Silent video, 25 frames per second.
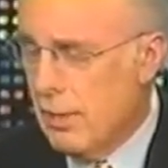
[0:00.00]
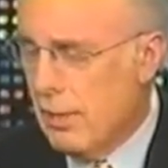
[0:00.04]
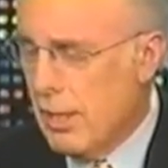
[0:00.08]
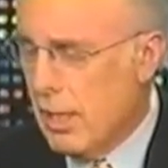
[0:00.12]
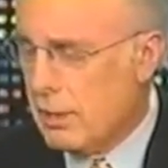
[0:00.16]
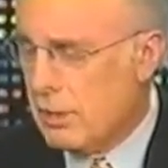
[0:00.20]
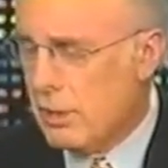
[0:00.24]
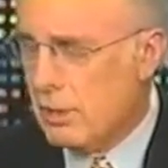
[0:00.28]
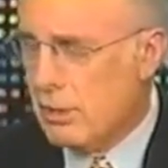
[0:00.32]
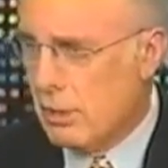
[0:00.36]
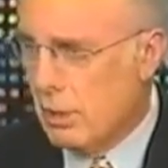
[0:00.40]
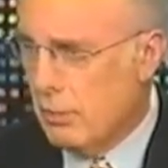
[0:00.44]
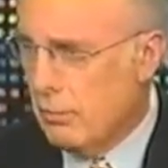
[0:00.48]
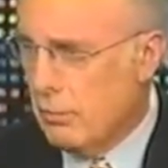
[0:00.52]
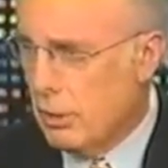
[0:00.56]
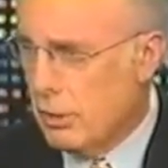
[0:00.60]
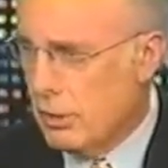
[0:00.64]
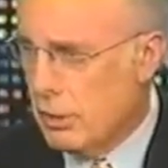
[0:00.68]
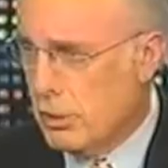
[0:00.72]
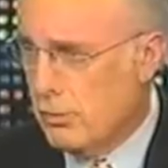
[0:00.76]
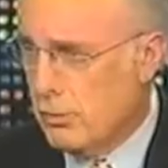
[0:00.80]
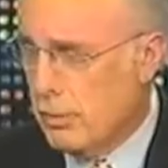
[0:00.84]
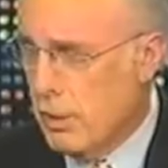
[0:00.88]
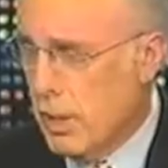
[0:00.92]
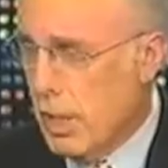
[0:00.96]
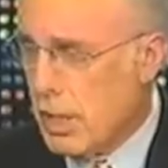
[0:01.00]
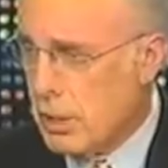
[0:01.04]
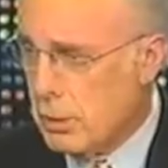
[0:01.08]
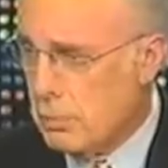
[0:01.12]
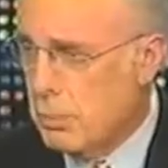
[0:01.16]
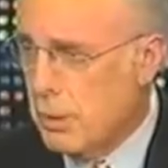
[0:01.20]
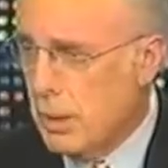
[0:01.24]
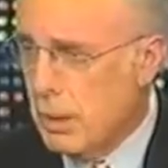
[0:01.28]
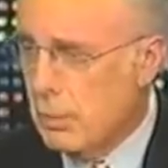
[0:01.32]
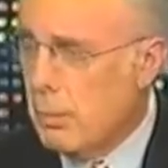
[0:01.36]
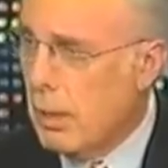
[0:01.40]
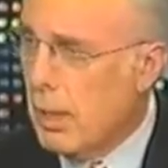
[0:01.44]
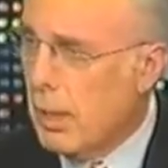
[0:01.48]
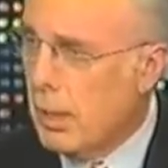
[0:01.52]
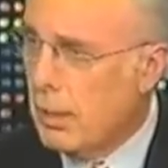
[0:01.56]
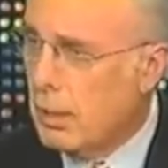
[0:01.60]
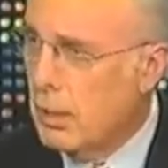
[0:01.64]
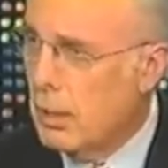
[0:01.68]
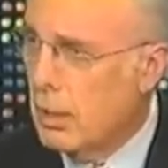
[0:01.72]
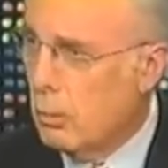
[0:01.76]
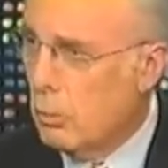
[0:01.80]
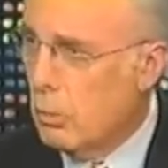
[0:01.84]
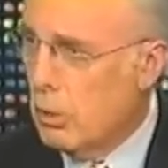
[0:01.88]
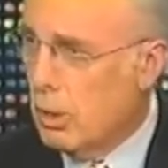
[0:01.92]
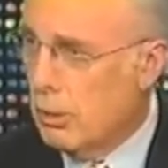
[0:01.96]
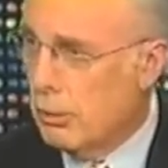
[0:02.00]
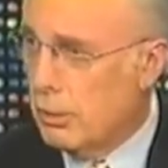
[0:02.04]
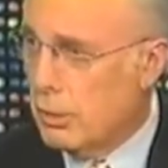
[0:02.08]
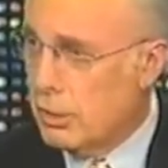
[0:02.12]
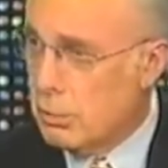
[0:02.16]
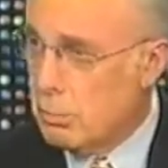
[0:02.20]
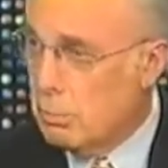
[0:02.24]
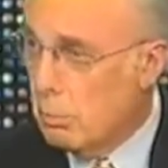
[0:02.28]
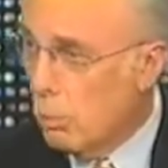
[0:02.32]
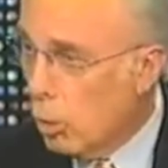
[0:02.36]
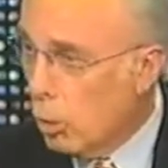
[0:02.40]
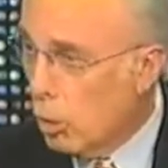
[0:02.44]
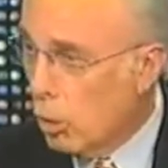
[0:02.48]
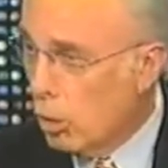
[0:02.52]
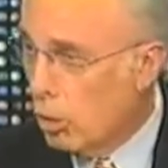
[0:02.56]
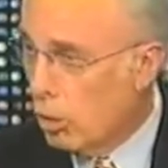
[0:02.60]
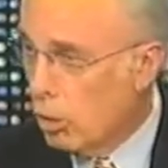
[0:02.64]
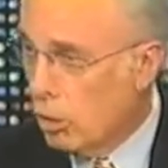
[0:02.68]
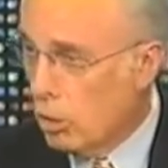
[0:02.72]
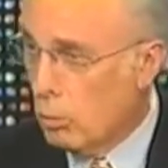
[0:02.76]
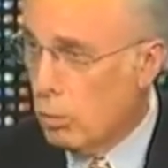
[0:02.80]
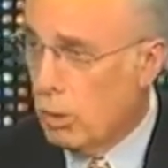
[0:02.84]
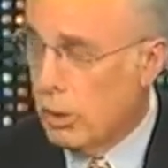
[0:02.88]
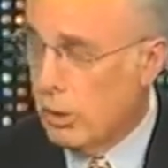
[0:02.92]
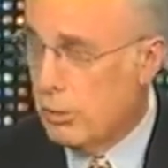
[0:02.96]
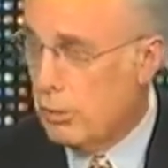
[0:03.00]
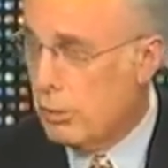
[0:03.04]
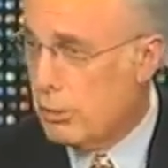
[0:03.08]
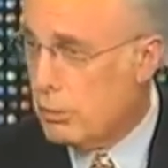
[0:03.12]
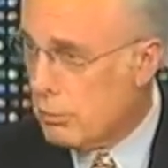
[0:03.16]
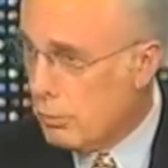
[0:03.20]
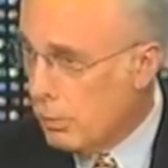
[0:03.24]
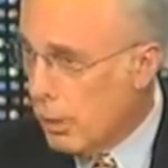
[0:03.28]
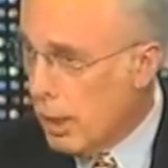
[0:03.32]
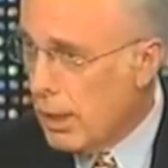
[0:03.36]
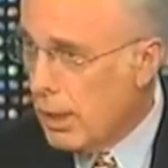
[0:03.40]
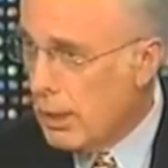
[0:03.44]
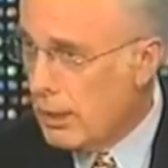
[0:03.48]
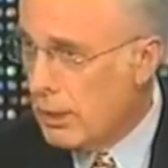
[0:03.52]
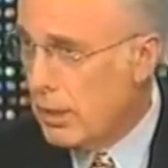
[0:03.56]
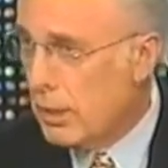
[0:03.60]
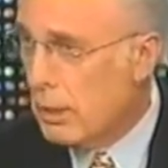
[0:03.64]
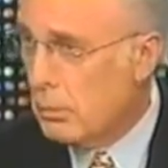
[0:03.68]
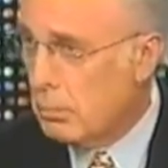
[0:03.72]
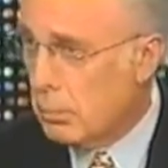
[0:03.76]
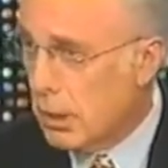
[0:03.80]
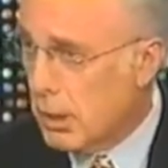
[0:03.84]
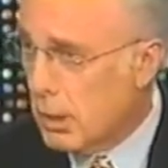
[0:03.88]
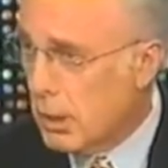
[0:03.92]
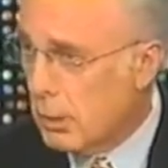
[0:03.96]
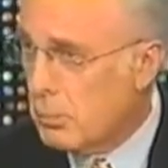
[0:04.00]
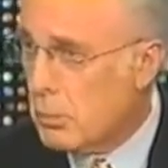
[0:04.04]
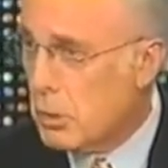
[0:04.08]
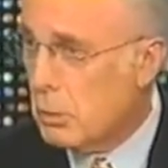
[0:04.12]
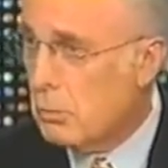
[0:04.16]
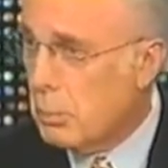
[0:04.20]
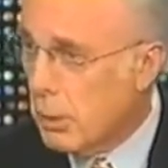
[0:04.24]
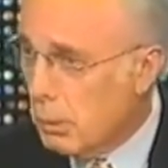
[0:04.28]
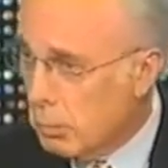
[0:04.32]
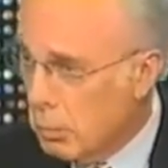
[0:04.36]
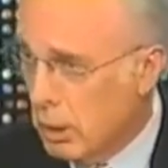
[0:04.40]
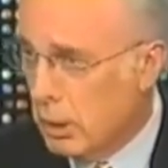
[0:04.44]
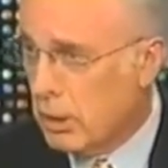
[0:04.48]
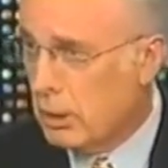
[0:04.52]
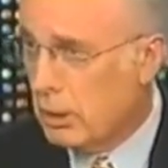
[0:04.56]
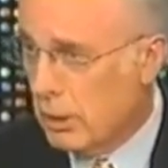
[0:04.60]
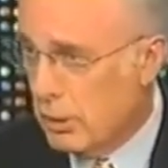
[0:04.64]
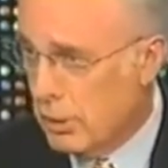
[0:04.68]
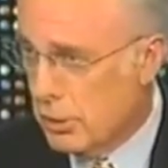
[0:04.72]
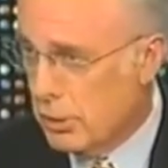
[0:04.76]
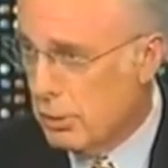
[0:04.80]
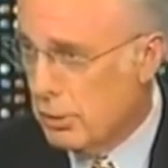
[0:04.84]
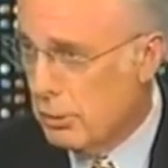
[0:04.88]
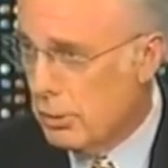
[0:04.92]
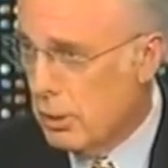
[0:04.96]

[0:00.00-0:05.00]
That's a civil issue. If you ask me about whether it's moral or whether it's right, then it becomes a biblical issue.